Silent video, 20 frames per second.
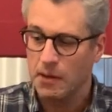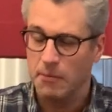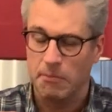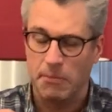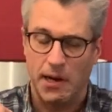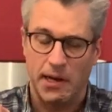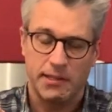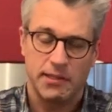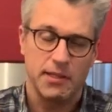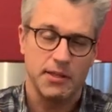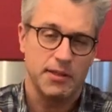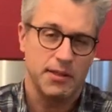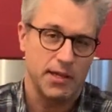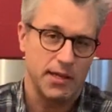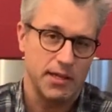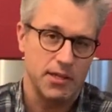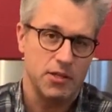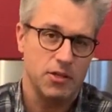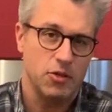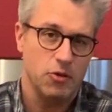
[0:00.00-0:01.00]
But
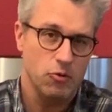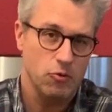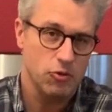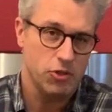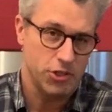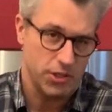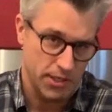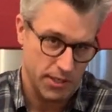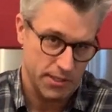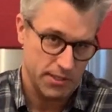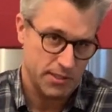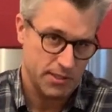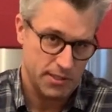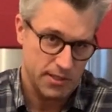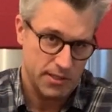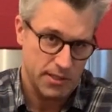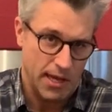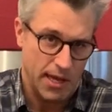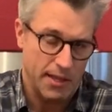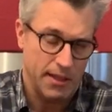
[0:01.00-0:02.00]
the
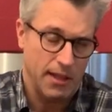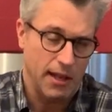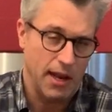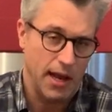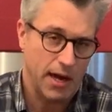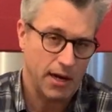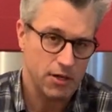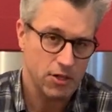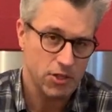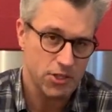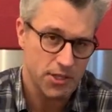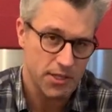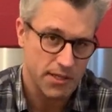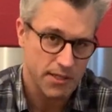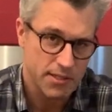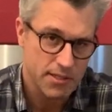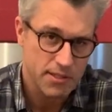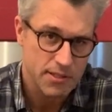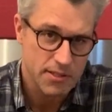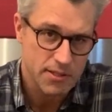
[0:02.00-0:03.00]
hugest and
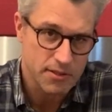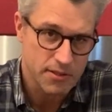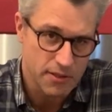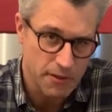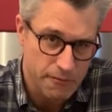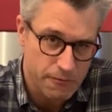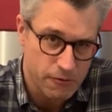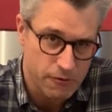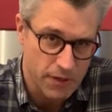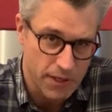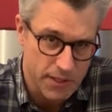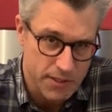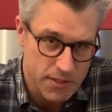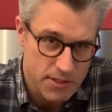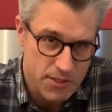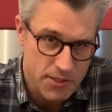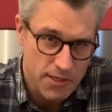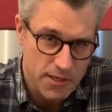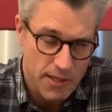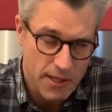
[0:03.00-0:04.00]
largest
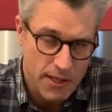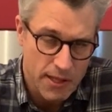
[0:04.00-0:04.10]
difference